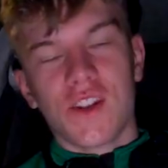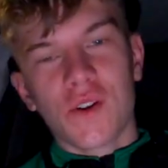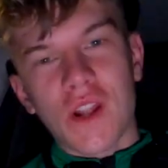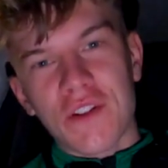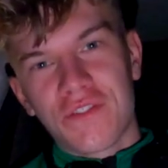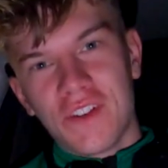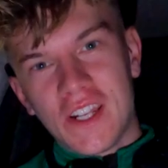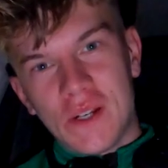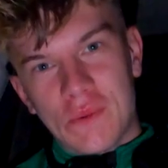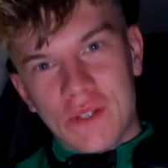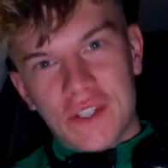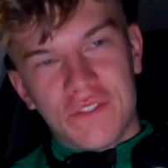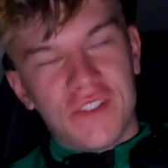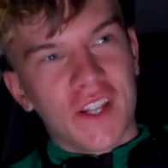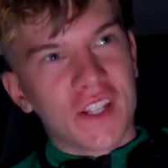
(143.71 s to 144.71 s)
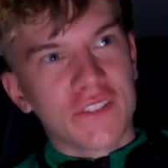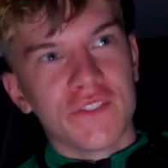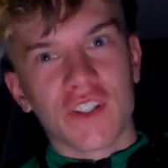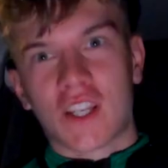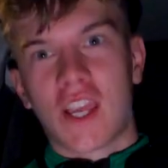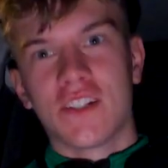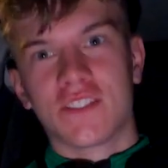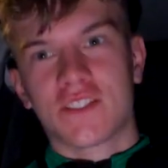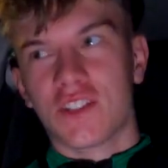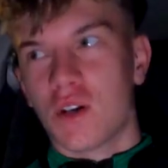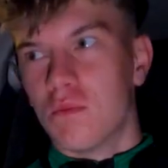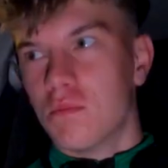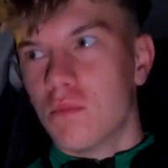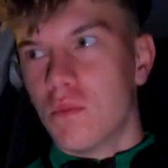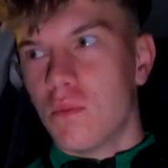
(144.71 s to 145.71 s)
You know that feeling when you feel like you're forgetting
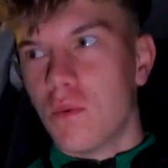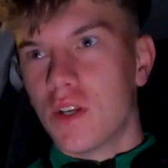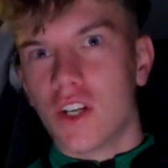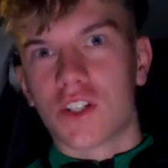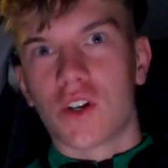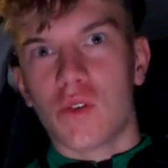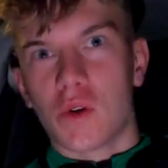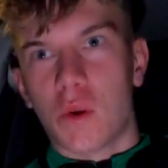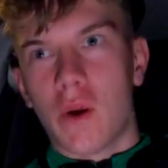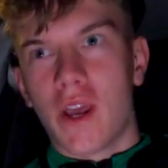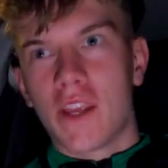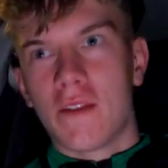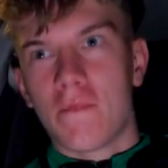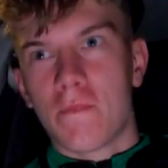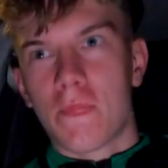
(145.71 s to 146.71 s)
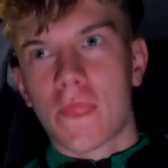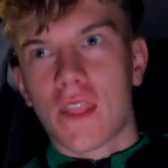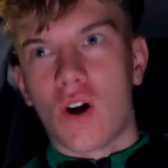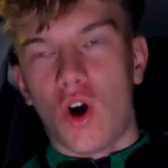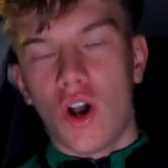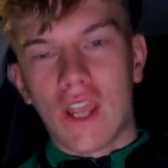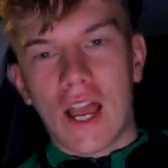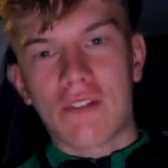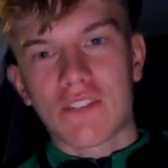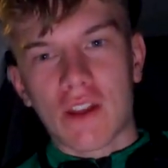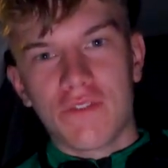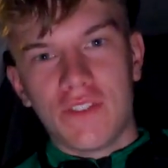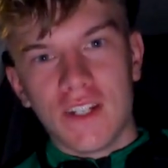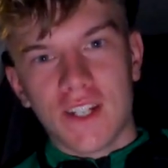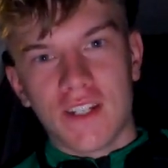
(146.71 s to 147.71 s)
something when you're going away? I have
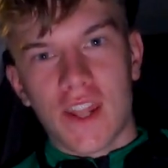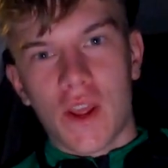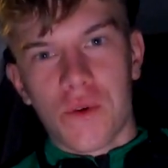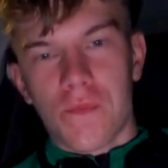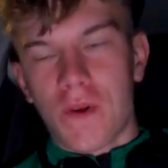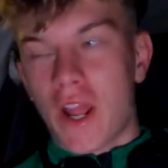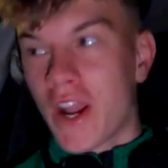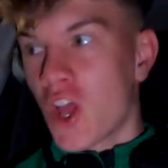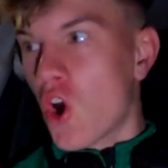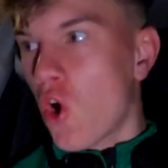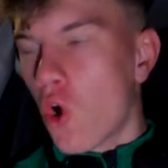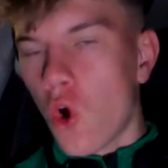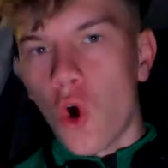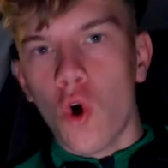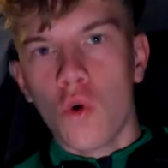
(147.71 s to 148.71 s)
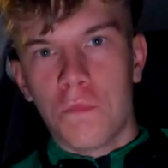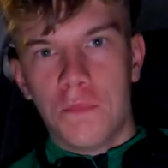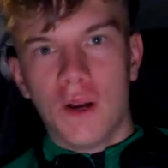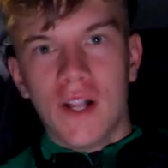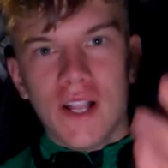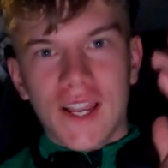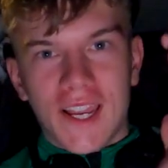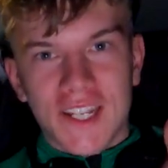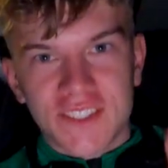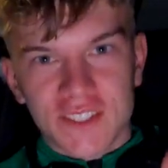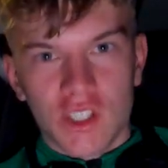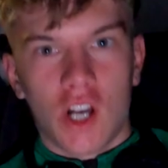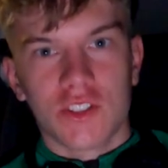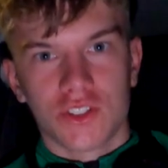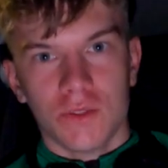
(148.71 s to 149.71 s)
that feeling now, and I hope
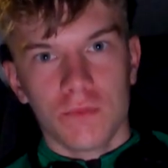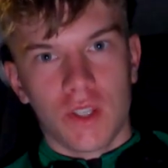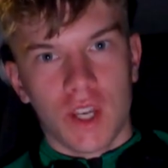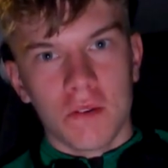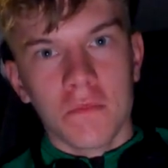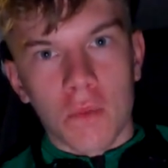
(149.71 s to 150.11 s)
it's not something